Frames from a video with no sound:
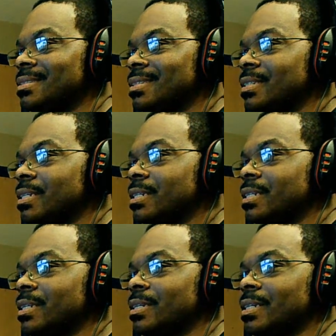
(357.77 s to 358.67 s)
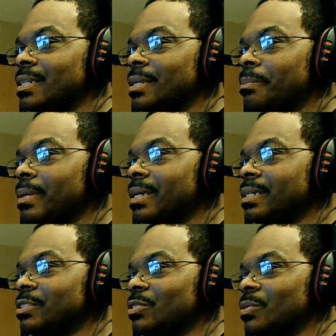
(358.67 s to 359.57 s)
Oh, yeah, they had their
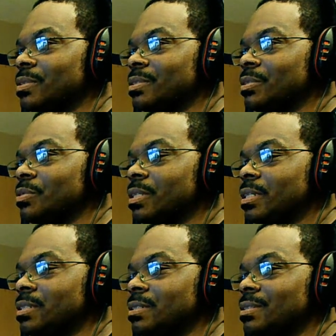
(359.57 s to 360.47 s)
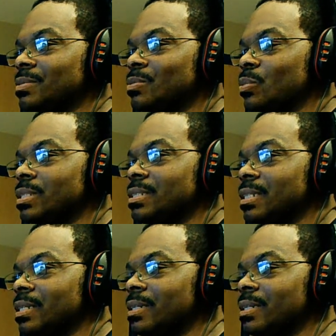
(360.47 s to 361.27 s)
bands on, so you can't really tell.